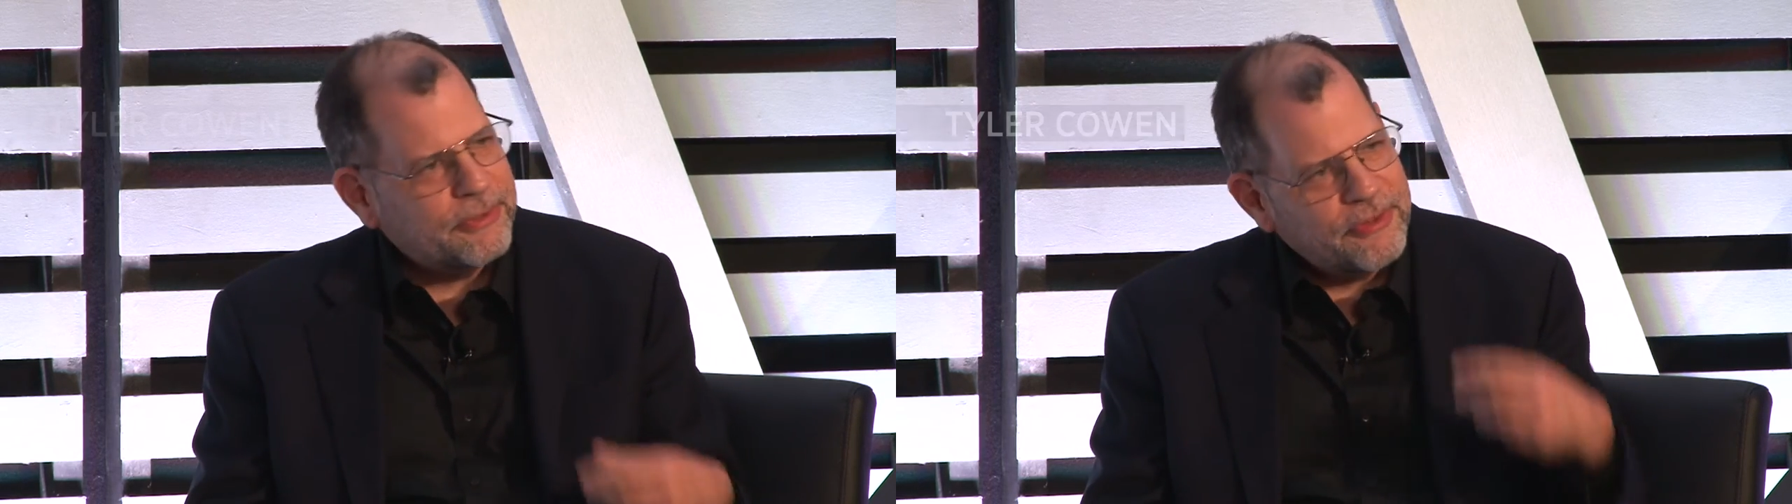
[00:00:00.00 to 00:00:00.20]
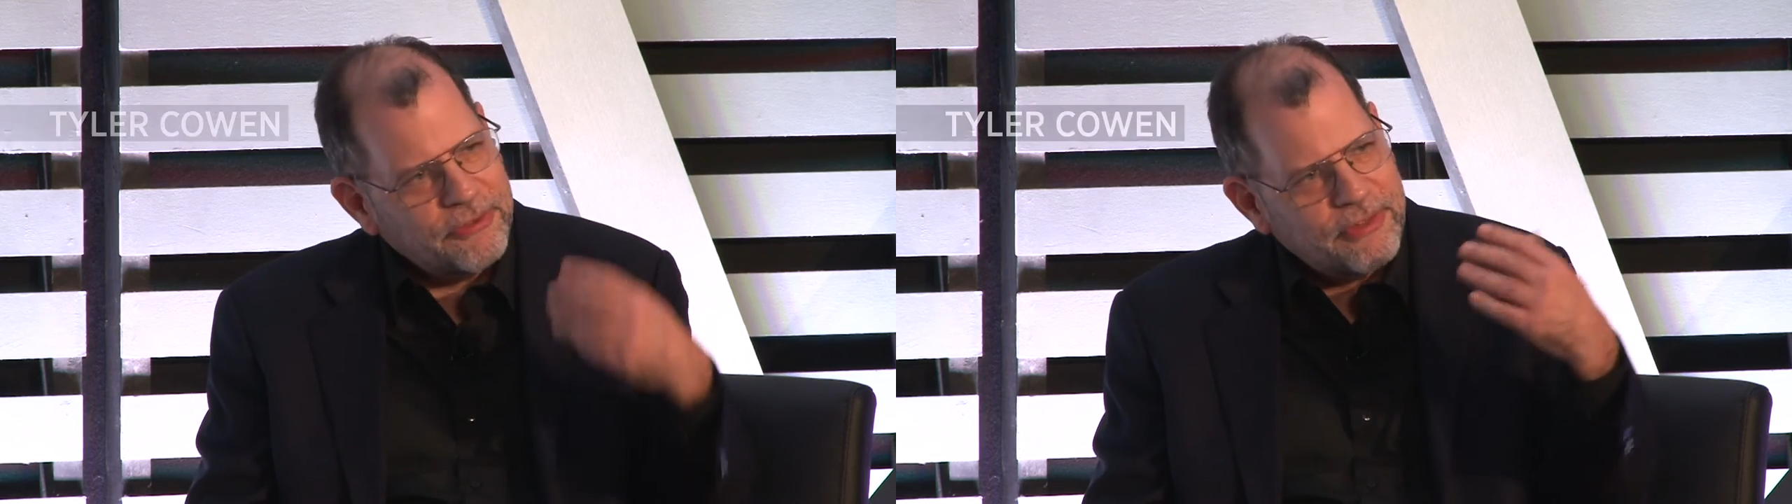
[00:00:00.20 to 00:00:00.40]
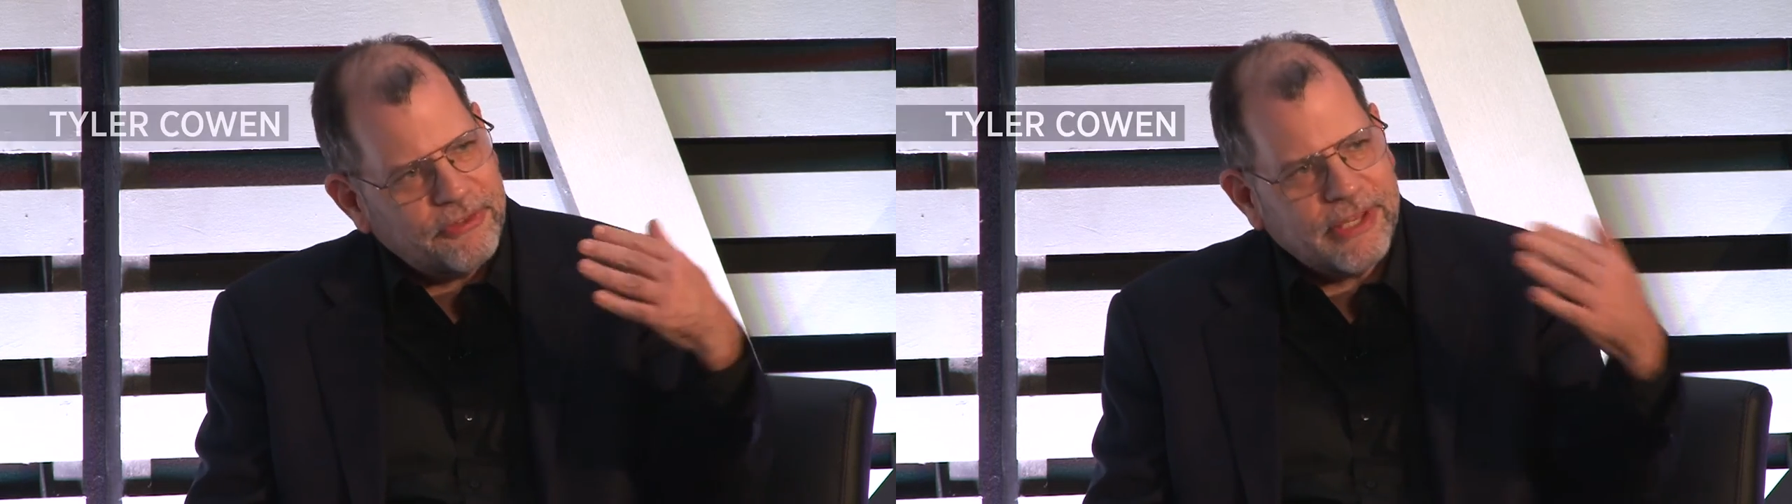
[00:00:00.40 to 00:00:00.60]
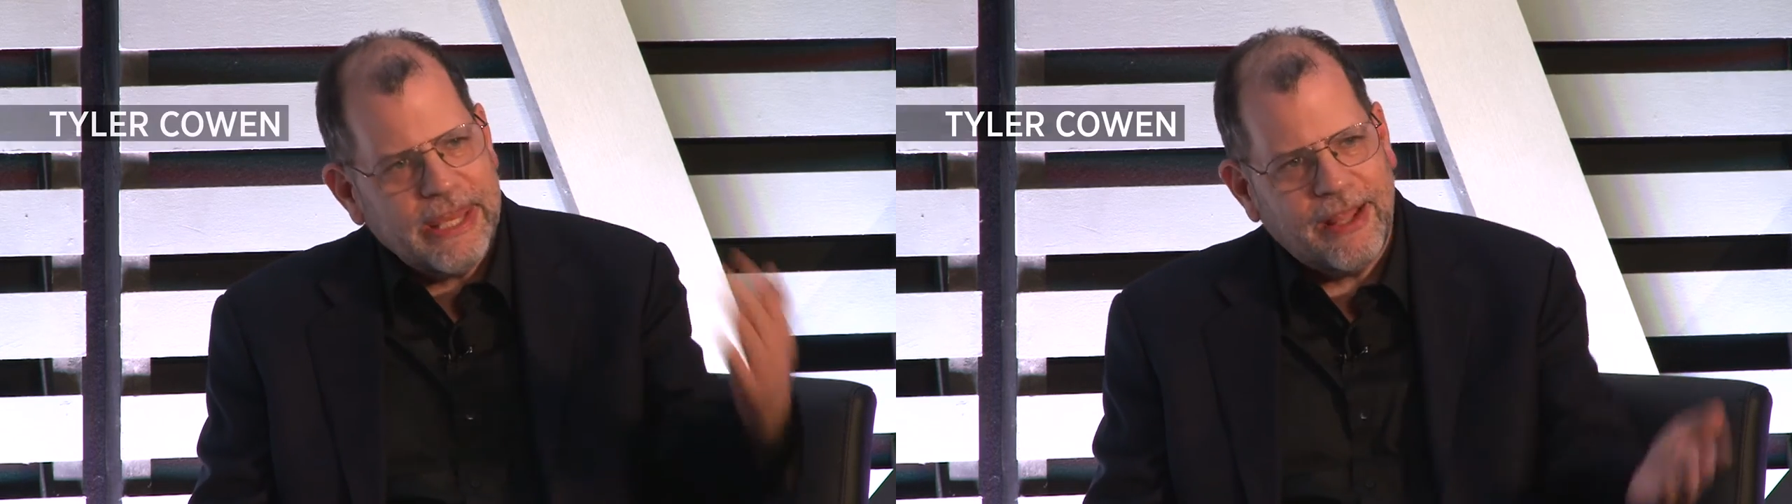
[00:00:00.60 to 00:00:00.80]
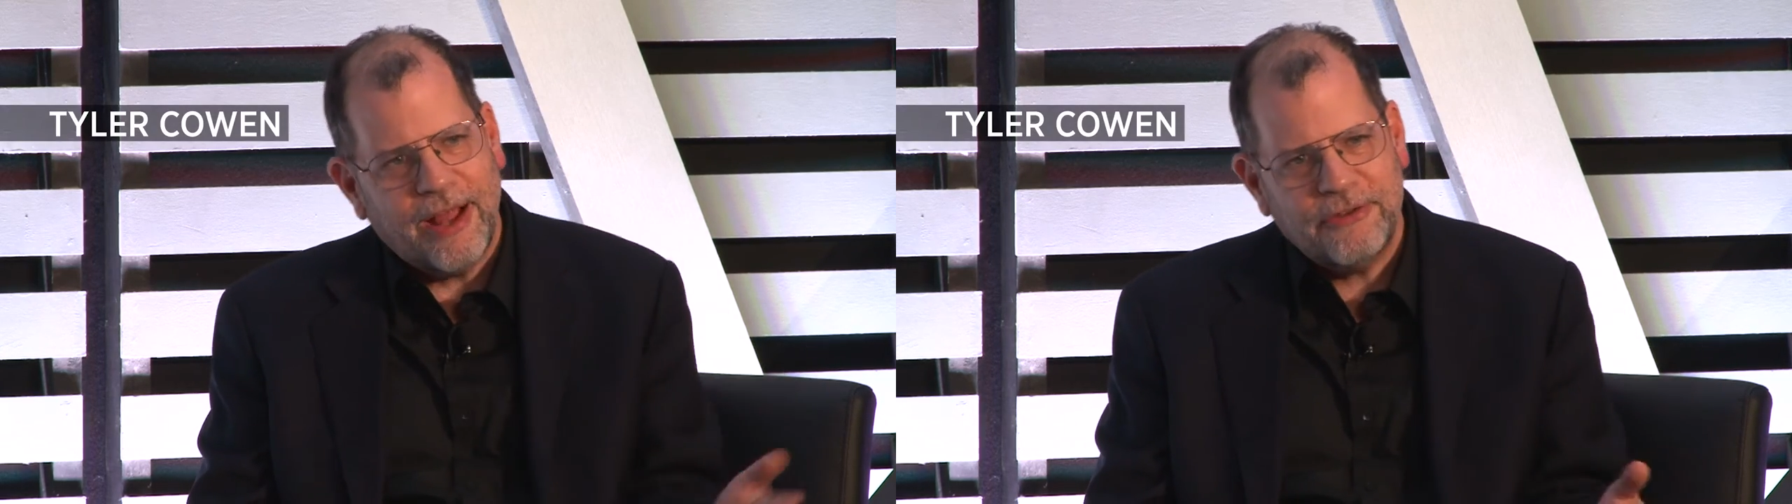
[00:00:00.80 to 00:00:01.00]
because this
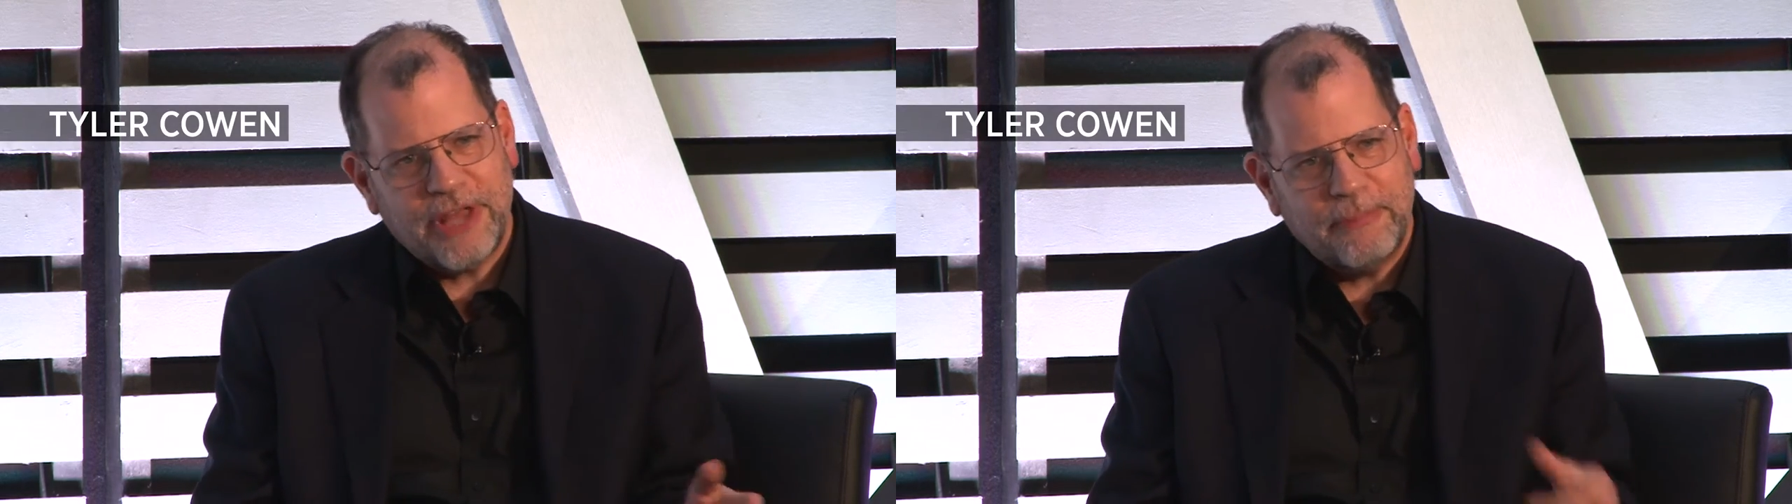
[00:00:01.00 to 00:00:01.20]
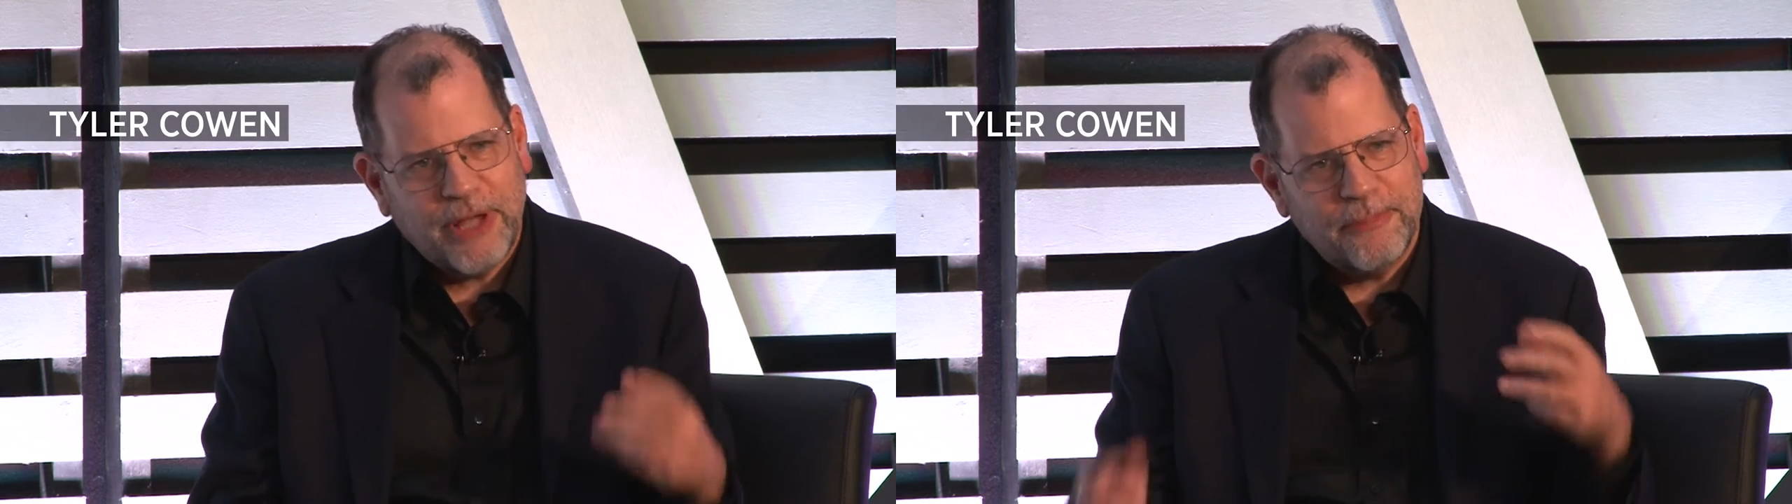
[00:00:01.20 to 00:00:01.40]
key concept